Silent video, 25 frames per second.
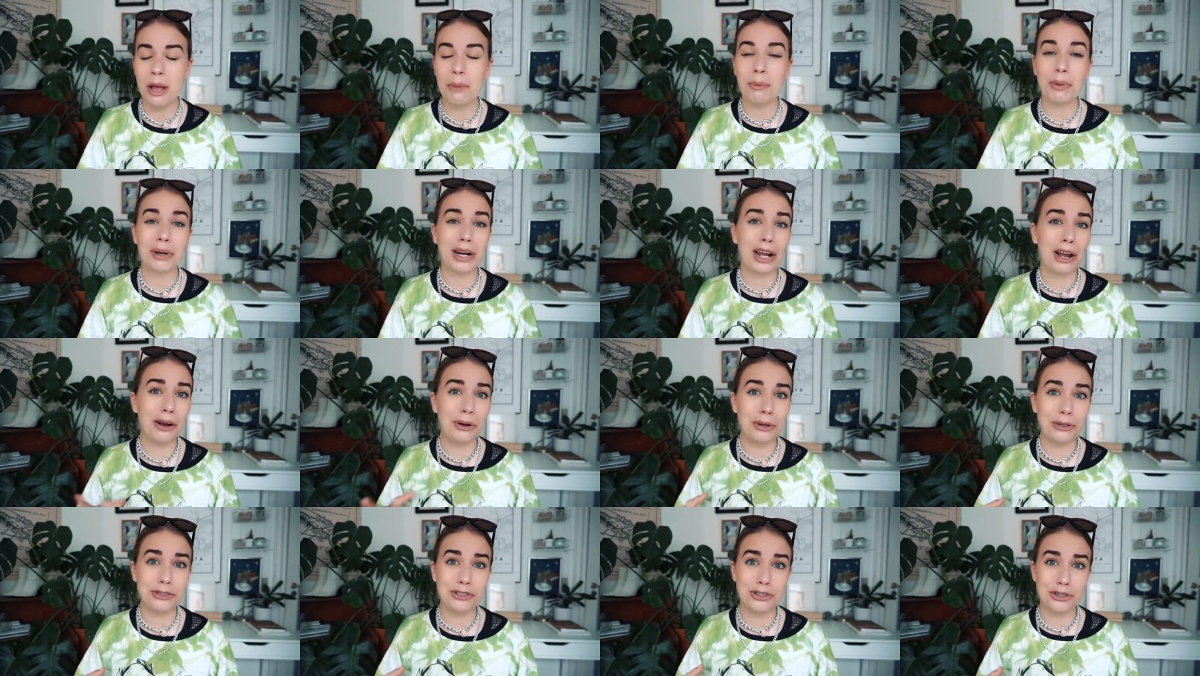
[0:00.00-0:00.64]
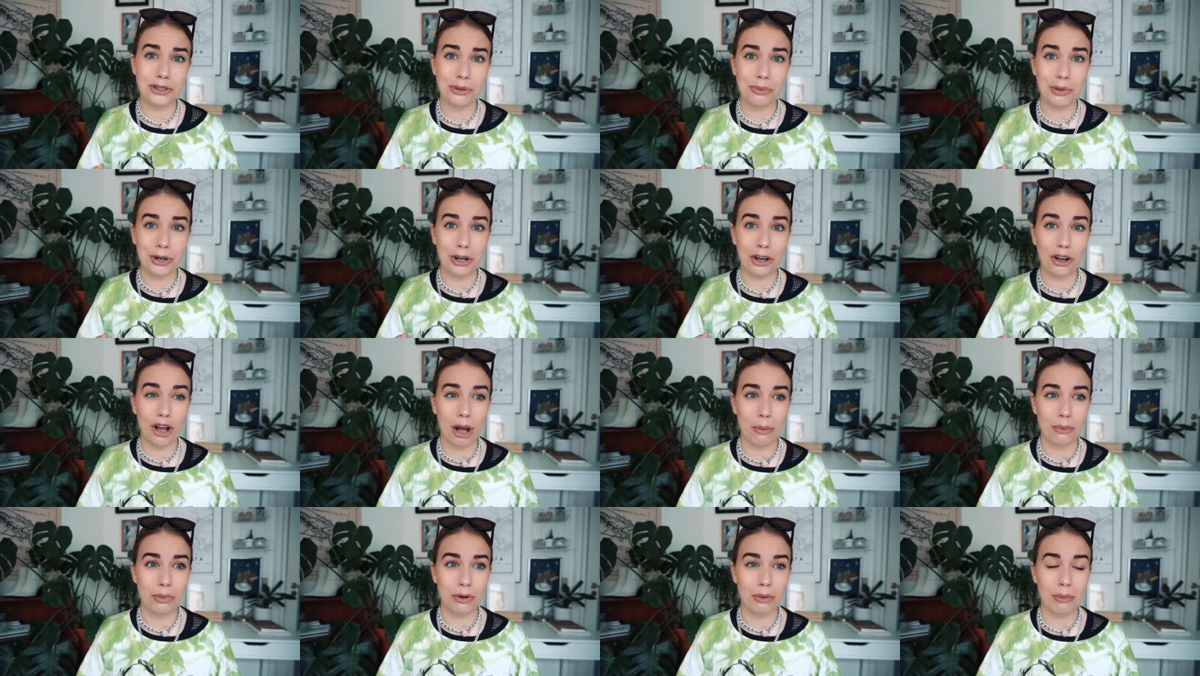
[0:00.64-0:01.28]
but I also don't want to
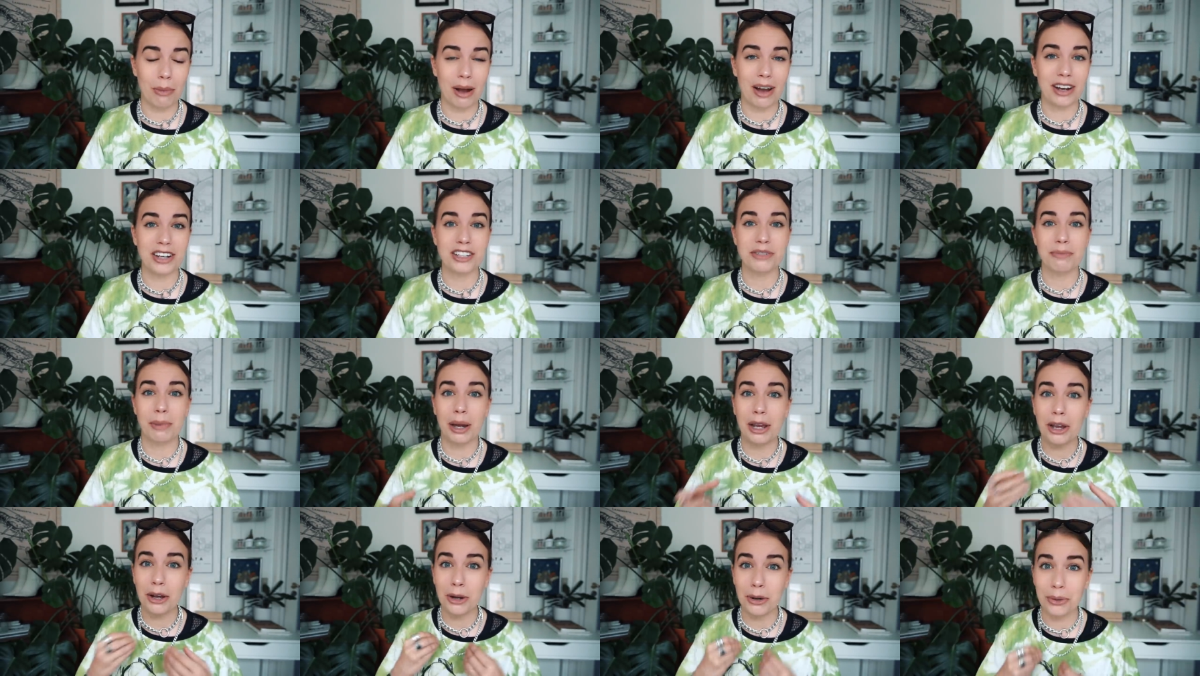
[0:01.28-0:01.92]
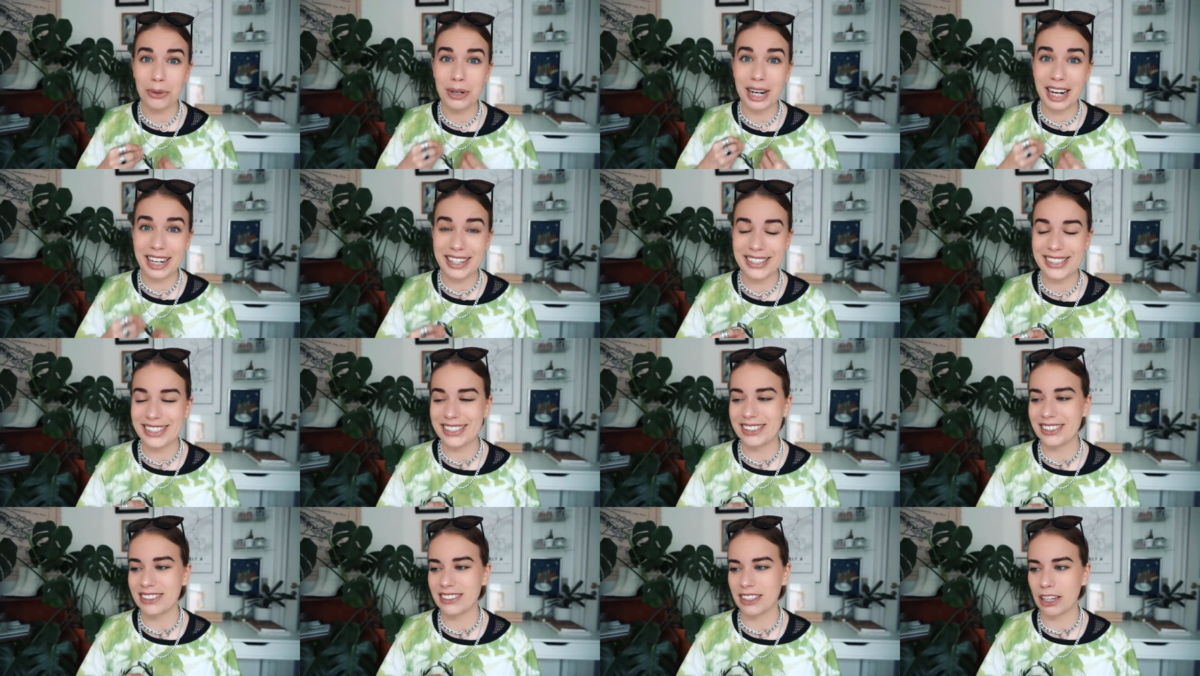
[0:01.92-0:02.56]
compromise my own
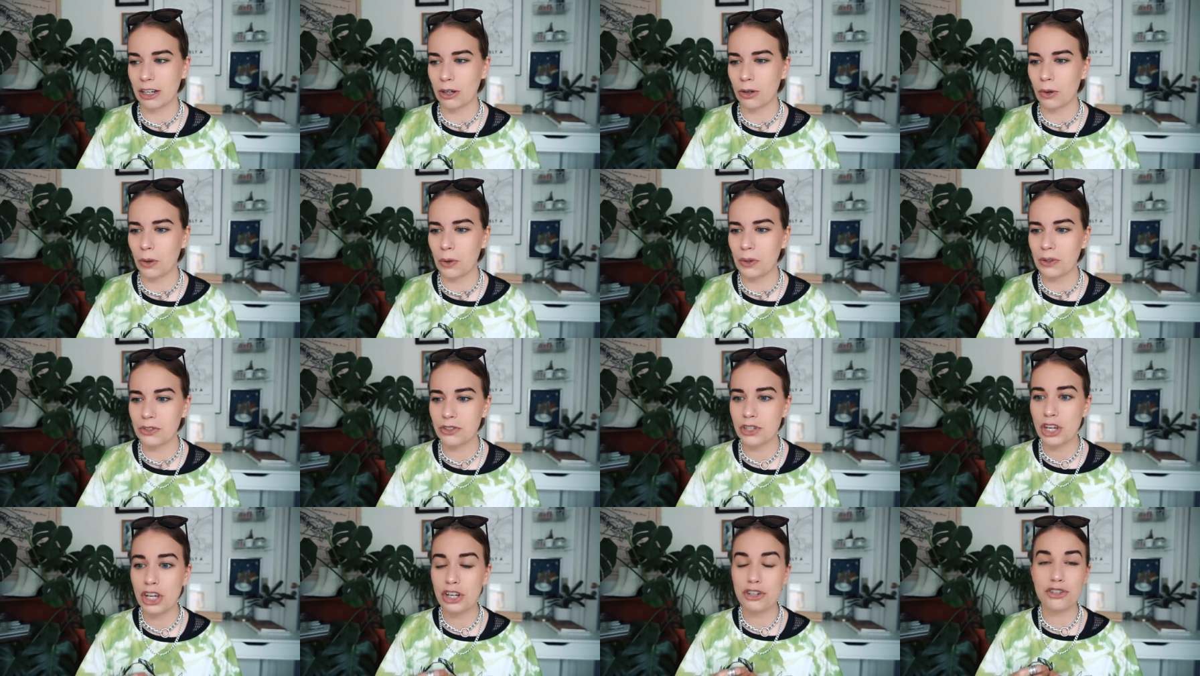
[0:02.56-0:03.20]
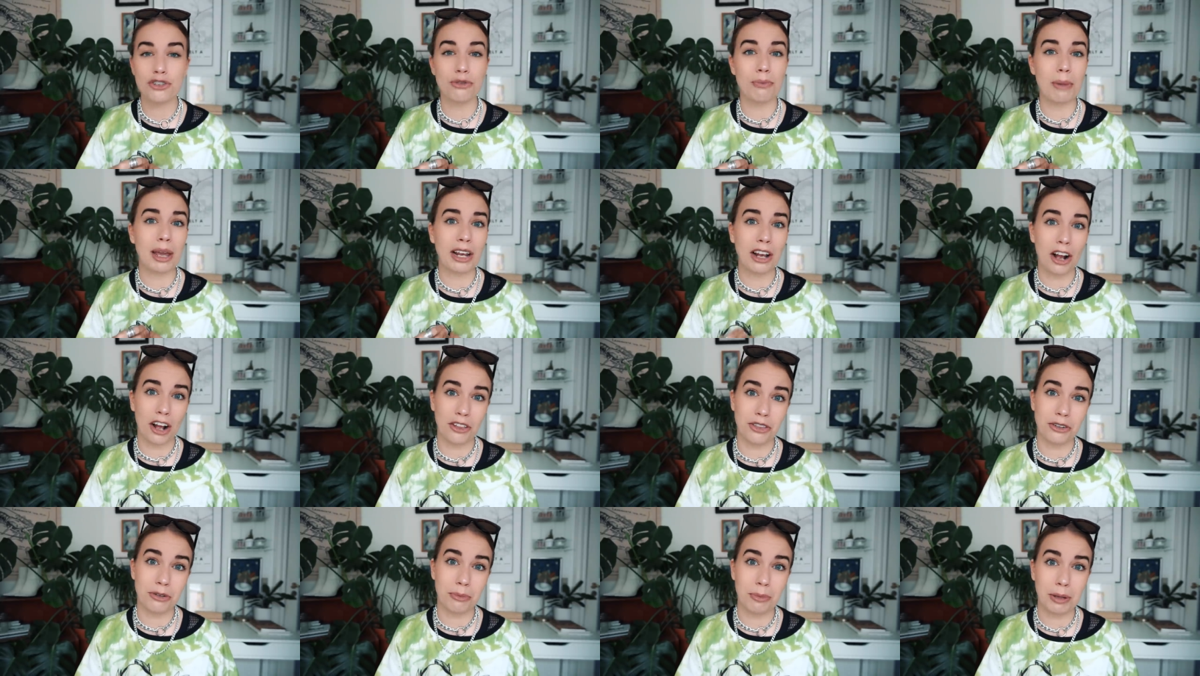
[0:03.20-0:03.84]
ideals and goals to make
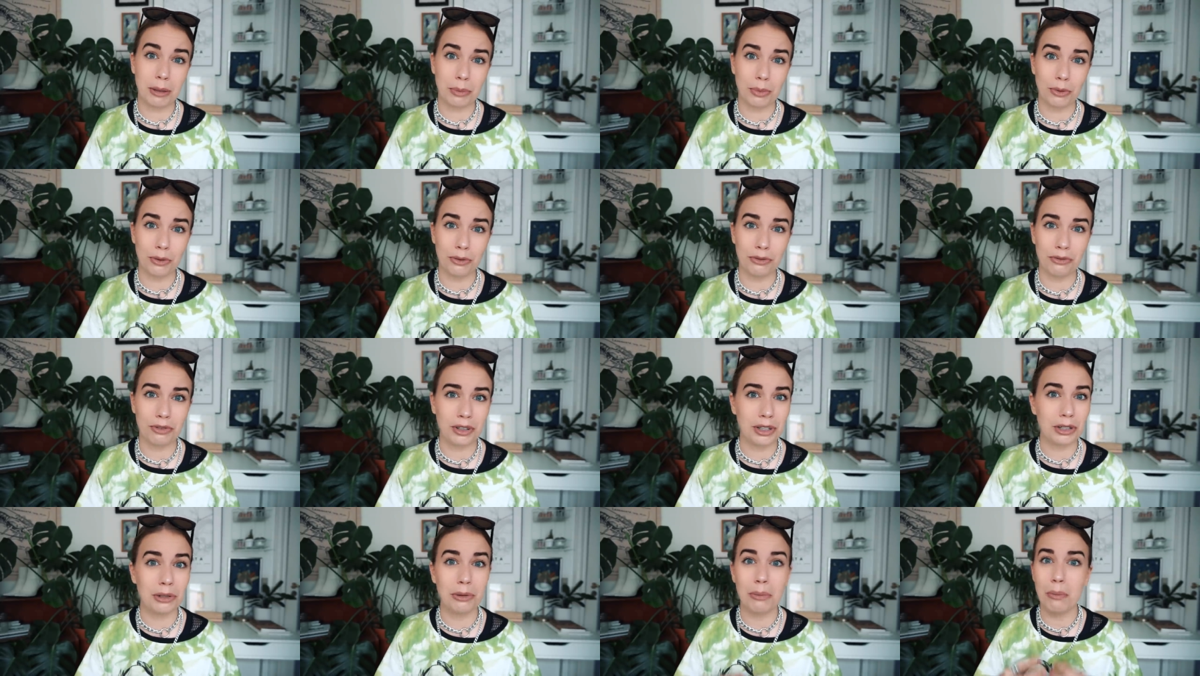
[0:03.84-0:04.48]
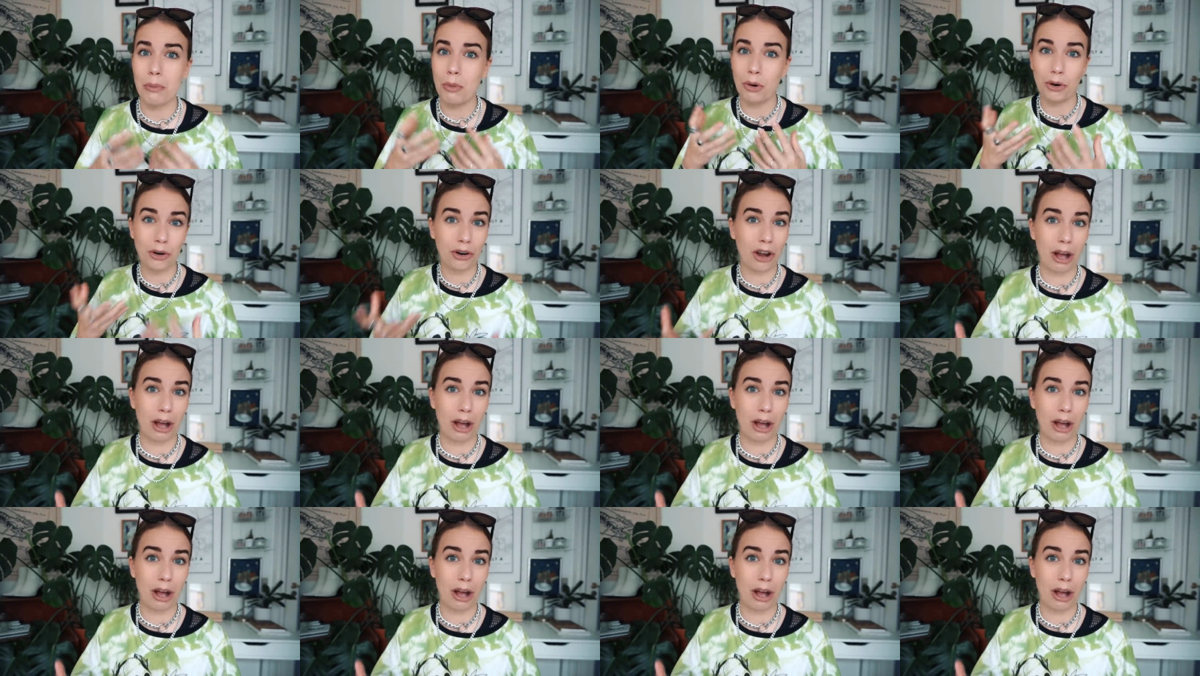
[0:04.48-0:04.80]
other people feel more